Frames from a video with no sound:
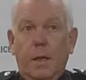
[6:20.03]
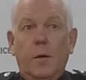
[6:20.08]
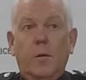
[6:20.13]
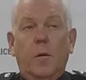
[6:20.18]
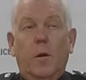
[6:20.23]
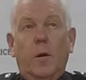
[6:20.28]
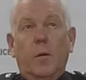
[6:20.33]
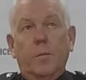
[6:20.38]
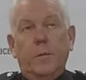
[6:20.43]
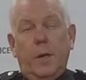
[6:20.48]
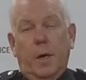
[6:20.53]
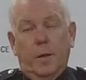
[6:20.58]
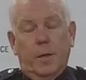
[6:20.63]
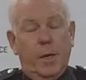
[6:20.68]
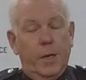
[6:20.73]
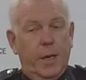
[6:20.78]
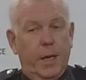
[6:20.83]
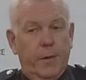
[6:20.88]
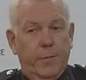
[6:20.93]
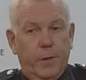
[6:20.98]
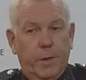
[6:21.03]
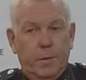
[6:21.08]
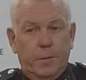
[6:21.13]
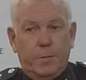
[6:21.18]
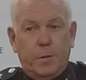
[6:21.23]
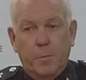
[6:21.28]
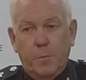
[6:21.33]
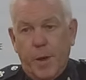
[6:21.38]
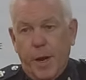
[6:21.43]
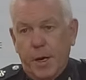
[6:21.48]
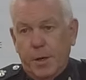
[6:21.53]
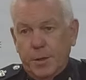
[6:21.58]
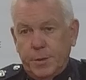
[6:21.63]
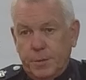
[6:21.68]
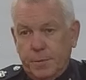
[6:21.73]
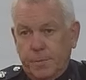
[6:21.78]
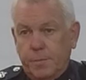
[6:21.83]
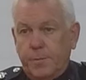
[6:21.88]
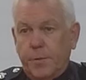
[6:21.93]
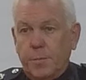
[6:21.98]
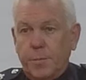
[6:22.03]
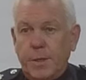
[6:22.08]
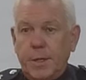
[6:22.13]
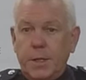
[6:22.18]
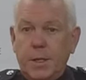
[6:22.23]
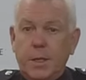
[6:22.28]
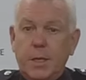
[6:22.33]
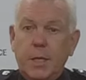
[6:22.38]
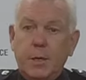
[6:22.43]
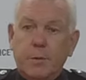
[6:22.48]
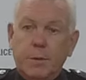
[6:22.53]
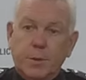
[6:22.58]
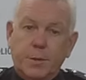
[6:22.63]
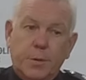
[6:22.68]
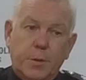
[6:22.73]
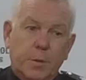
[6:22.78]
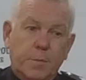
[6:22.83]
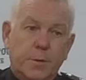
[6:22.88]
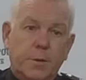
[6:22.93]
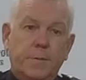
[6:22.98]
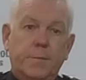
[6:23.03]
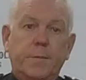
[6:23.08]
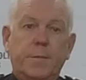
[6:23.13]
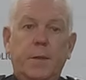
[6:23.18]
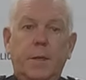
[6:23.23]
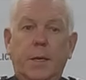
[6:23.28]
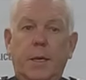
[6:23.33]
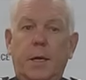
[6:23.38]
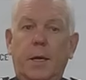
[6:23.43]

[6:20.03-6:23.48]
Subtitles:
Well, I don't have a comparison from year to year in terms of